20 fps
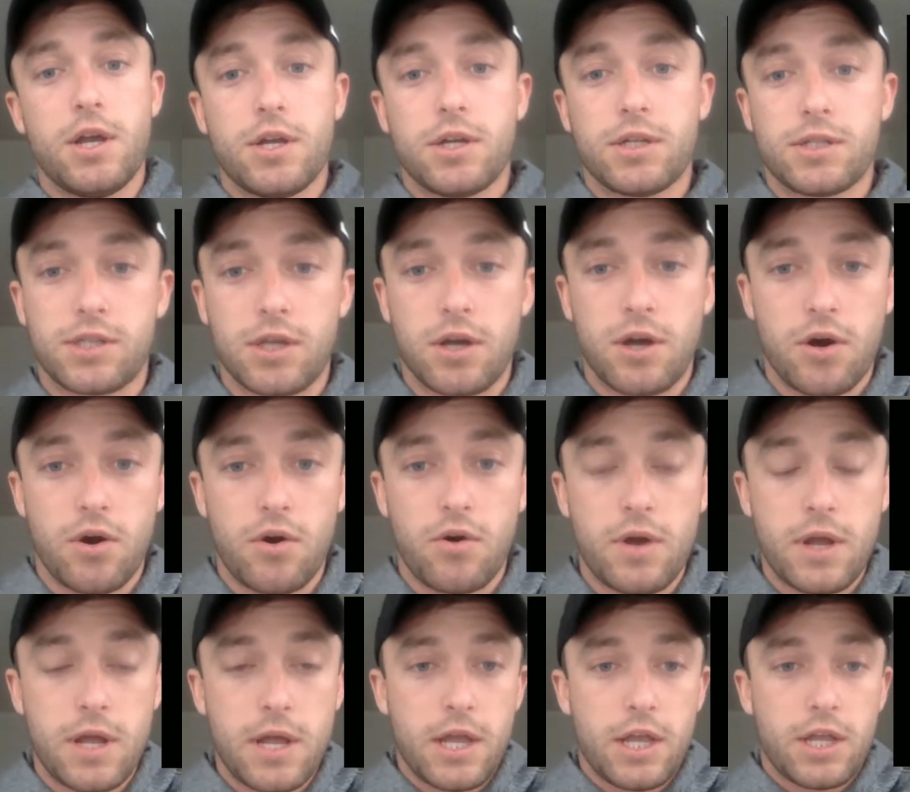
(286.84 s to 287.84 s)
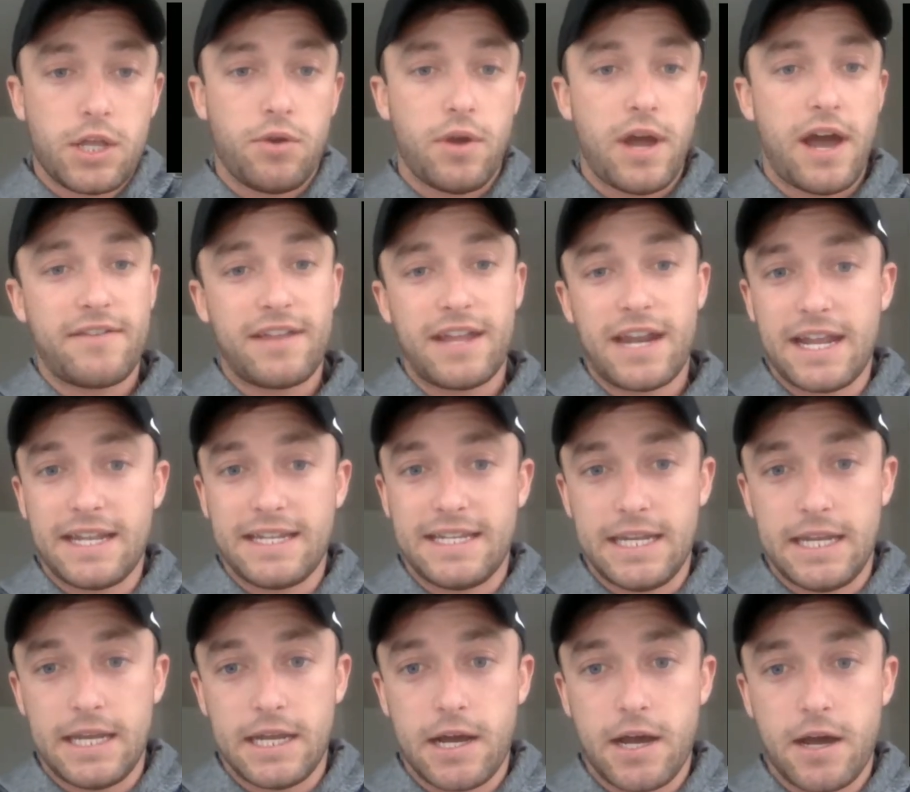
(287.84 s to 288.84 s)
So you have that
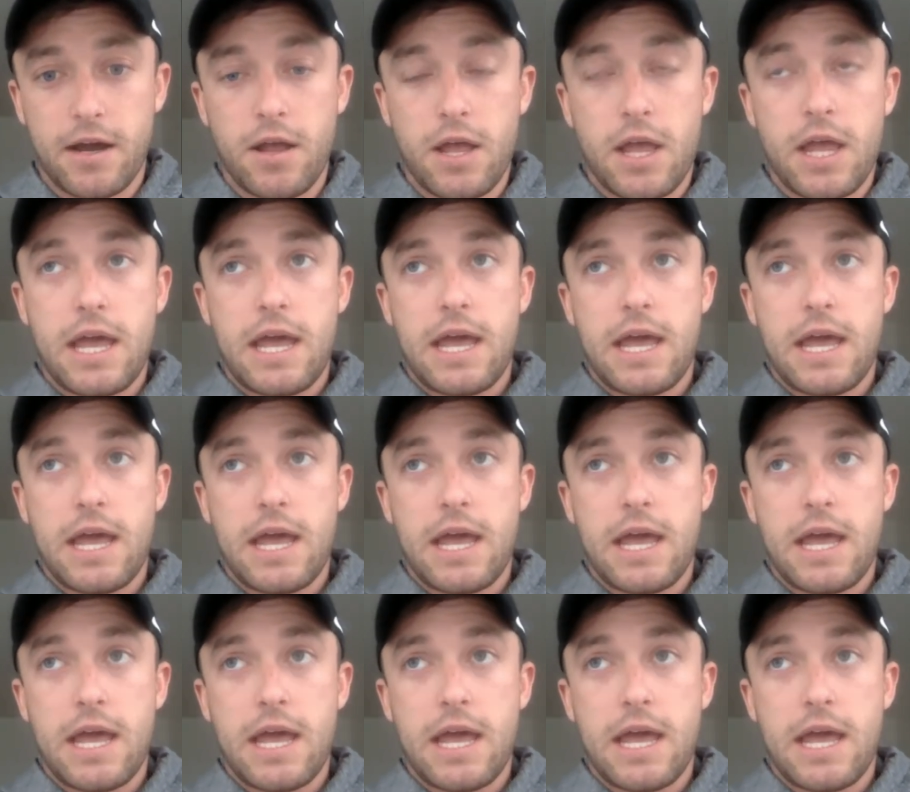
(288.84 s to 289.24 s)
idea,